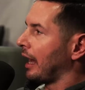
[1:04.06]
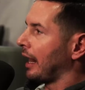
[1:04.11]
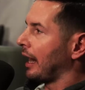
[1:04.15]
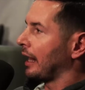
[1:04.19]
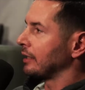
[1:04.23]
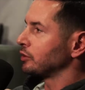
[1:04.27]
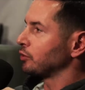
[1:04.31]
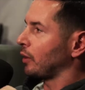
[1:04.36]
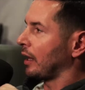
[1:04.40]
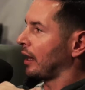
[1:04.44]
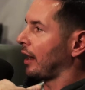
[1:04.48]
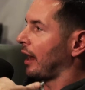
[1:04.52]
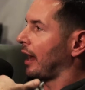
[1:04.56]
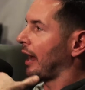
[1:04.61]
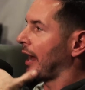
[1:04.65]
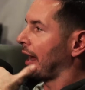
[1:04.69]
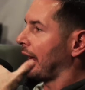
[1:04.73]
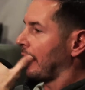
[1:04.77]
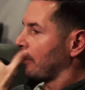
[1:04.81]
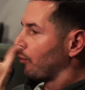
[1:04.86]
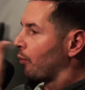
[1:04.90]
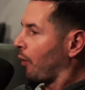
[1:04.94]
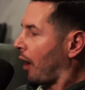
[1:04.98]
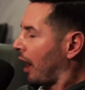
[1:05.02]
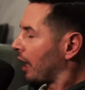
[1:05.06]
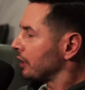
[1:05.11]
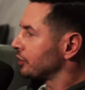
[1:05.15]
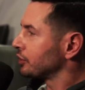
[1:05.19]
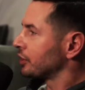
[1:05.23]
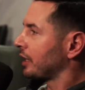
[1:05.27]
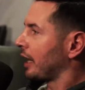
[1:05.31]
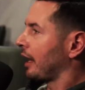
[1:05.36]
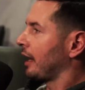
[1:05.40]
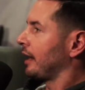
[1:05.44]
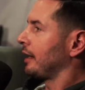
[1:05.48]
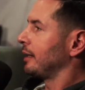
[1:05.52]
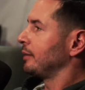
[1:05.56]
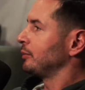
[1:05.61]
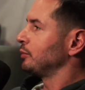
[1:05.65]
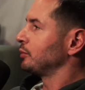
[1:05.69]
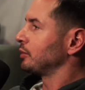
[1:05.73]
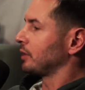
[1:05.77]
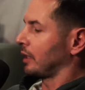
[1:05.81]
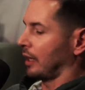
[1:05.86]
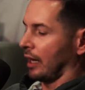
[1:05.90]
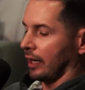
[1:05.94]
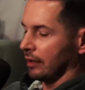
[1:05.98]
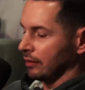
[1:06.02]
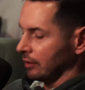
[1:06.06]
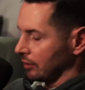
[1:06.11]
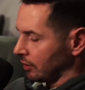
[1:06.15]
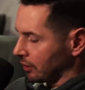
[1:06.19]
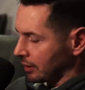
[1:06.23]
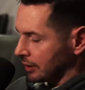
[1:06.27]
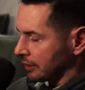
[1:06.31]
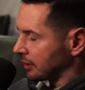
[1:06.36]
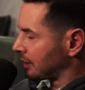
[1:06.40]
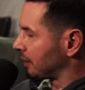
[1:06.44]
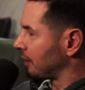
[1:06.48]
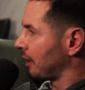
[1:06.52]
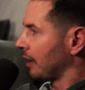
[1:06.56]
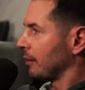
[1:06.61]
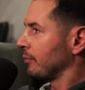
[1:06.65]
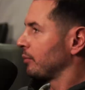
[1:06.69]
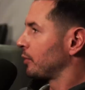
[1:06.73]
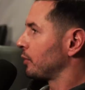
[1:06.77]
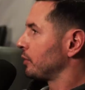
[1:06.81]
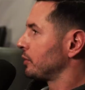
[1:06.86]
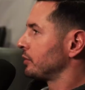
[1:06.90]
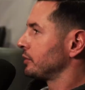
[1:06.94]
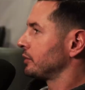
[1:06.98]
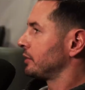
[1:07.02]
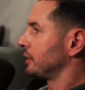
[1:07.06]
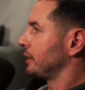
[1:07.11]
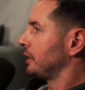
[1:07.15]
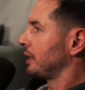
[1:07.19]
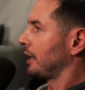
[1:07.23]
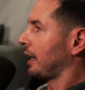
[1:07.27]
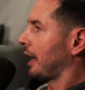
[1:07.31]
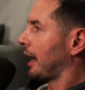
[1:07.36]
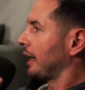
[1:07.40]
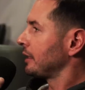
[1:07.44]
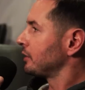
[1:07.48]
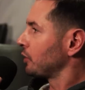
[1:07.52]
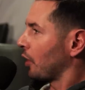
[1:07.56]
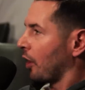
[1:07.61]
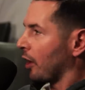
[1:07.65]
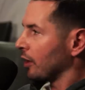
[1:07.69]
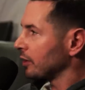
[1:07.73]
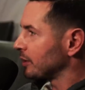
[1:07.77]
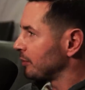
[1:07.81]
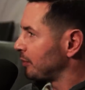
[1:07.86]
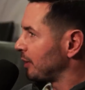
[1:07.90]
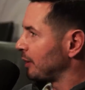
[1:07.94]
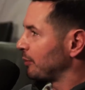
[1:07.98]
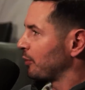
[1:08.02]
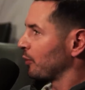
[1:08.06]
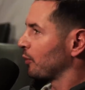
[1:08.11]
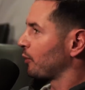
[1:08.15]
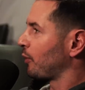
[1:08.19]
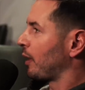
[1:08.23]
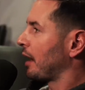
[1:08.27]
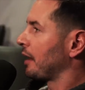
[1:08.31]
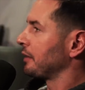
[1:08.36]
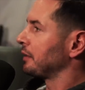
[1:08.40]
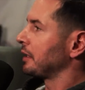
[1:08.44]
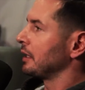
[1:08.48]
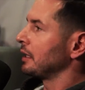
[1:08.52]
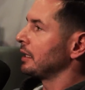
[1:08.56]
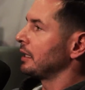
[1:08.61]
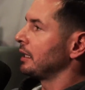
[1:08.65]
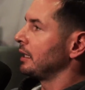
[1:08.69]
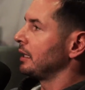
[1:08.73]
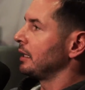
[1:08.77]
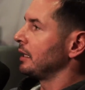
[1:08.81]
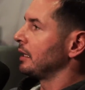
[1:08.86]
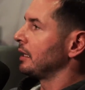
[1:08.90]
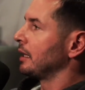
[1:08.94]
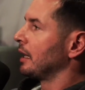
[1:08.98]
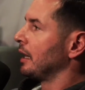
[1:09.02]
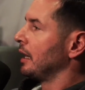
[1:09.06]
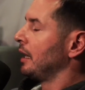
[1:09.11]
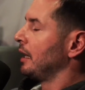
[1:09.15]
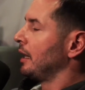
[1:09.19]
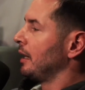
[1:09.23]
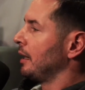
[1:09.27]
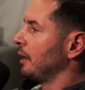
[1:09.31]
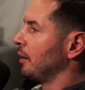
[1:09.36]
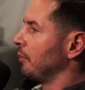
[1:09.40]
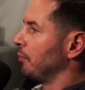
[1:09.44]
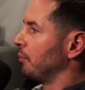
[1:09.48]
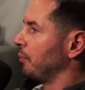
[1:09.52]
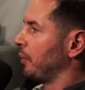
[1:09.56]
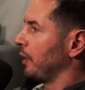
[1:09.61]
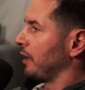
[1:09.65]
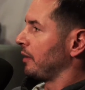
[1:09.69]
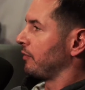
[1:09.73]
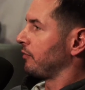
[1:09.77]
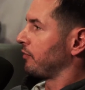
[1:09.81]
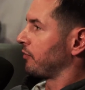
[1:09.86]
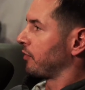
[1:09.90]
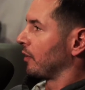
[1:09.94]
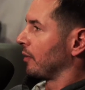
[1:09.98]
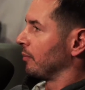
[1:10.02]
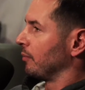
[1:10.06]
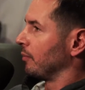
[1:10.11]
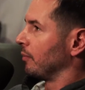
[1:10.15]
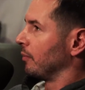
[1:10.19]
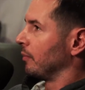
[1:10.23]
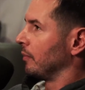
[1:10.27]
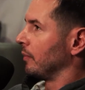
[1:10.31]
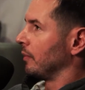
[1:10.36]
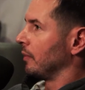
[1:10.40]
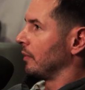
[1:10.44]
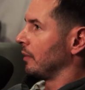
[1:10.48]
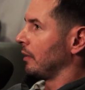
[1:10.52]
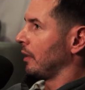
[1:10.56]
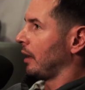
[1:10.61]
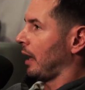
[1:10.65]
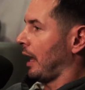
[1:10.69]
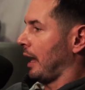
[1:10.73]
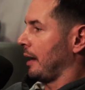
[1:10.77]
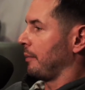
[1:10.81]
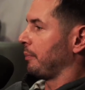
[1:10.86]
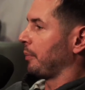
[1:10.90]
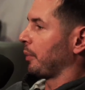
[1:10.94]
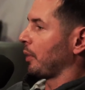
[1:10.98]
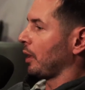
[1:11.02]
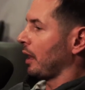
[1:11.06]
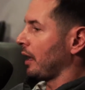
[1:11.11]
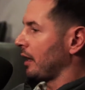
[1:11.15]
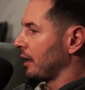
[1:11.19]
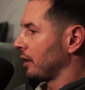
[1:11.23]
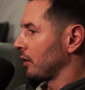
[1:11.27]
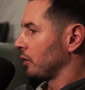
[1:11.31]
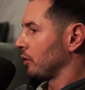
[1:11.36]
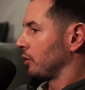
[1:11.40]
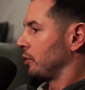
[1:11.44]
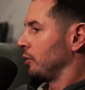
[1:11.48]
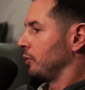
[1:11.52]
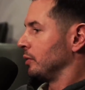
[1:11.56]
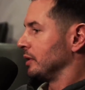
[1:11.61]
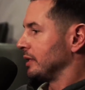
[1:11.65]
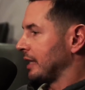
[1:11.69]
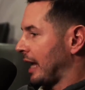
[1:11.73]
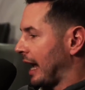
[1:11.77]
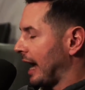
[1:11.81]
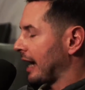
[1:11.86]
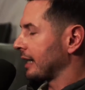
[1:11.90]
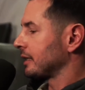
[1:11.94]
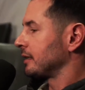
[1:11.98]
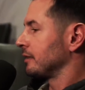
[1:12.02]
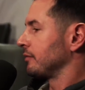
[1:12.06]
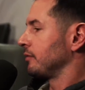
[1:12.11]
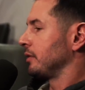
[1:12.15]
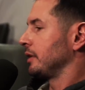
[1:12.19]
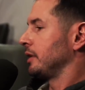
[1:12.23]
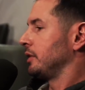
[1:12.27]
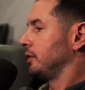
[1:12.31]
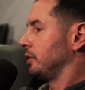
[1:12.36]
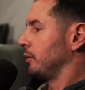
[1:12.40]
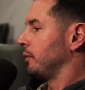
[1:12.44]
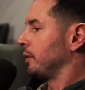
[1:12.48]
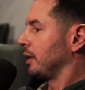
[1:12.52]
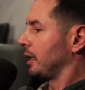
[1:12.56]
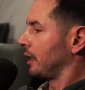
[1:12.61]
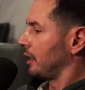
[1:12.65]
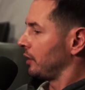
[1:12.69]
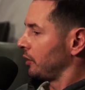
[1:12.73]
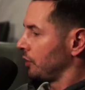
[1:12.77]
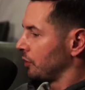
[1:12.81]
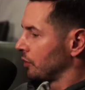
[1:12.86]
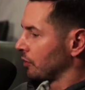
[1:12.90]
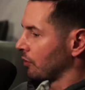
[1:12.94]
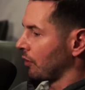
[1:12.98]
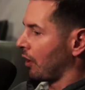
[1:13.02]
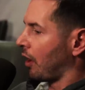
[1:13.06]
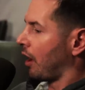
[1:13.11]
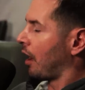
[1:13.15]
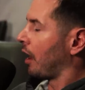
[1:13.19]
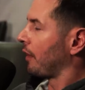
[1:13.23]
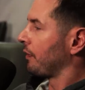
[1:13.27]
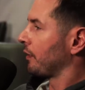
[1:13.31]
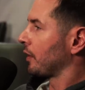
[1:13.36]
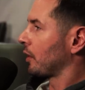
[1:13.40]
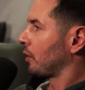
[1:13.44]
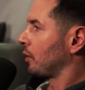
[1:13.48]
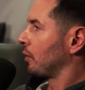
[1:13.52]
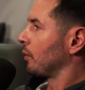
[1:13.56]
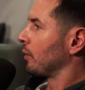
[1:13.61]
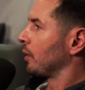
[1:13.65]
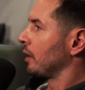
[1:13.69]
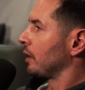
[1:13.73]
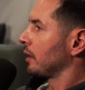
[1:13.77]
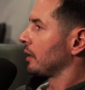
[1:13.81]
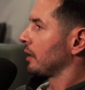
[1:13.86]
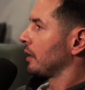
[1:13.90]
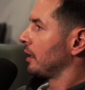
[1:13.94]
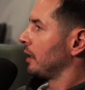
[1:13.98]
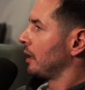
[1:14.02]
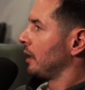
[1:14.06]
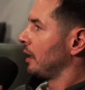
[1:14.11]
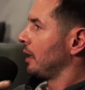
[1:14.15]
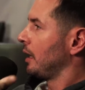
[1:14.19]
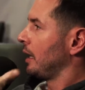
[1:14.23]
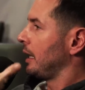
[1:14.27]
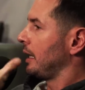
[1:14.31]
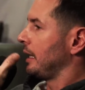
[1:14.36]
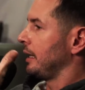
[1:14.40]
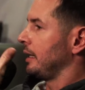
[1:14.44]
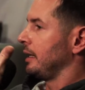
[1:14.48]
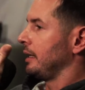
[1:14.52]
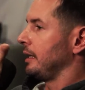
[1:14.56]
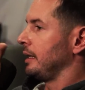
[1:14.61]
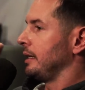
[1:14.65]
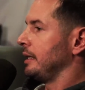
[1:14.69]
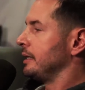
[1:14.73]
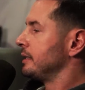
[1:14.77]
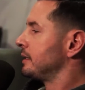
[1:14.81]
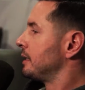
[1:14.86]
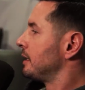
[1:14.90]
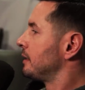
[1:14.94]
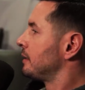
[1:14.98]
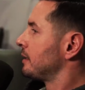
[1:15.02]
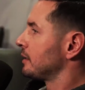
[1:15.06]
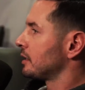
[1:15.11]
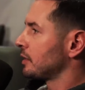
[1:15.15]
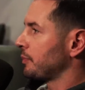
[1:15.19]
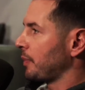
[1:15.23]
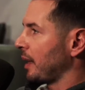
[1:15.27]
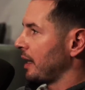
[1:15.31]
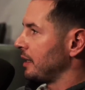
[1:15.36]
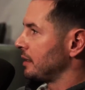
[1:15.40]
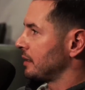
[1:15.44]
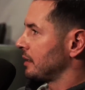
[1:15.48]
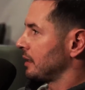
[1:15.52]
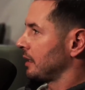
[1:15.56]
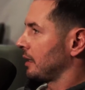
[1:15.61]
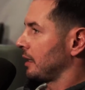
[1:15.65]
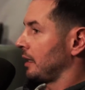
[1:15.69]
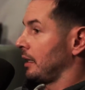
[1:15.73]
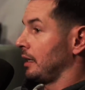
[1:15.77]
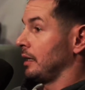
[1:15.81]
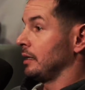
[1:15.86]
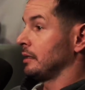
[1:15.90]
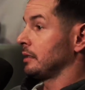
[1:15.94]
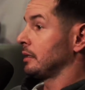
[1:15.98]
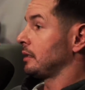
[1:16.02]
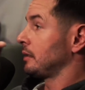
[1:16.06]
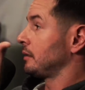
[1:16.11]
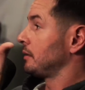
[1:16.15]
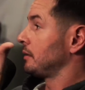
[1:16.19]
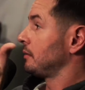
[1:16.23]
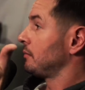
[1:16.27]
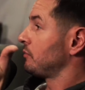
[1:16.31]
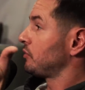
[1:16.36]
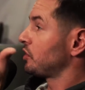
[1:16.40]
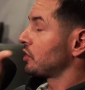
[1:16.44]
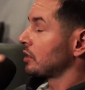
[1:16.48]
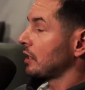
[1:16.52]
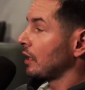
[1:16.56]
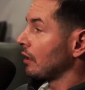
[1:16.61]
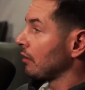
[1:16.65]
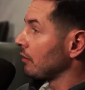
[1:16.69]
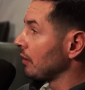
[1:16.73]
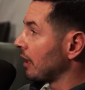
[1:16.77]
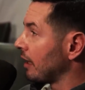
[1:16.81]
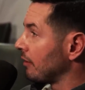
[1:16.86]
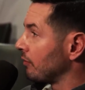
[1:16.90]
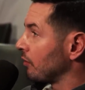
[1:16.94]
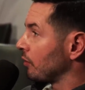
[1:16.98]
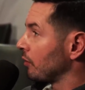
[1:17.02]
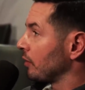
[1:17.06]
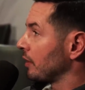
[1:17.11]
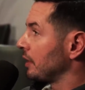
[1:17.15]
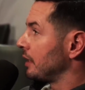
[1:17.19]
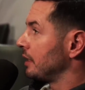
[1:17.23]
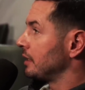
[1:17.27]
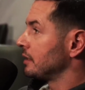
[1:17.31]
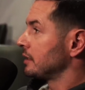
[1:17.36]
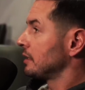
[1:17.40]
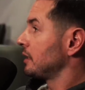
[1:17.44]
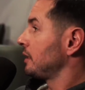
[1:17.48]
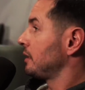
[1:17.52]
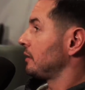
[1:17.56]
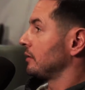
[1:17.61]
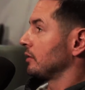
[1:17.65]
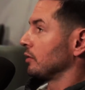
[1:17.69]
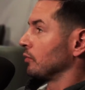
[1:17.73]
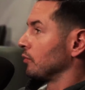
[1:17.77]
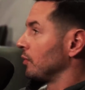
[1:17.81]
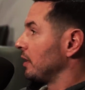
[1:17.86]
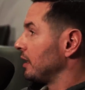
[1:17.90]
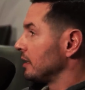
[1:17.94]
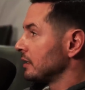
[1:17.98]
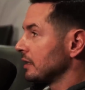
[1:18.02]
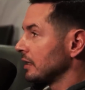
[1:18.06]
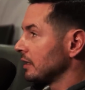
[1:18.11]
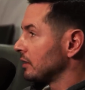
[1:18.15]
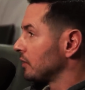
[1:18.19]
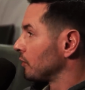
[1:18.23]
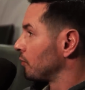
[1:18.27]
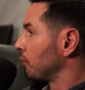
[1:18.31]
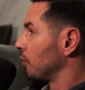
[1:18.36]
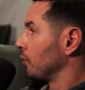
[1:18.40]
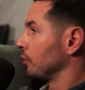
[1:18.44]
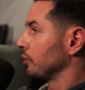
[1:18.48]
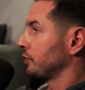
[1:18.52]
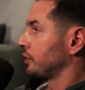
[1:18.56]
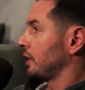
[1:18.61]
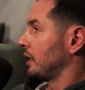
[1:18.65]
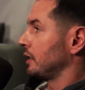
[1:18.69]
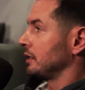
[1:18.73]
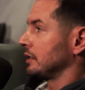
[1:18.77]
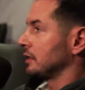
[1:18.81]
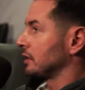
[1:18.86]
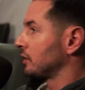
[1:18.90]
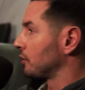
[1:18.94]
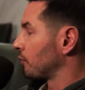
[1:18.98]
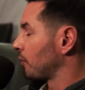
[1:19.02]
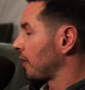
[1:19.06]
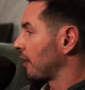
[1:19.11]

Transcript: I so I, I watch games and I look at the numbers and yeah. I talk to people around the league. But from a player who is actively doing it, you're on the court. Yeah is it the spacing is it skill level is it the is it the rule changes the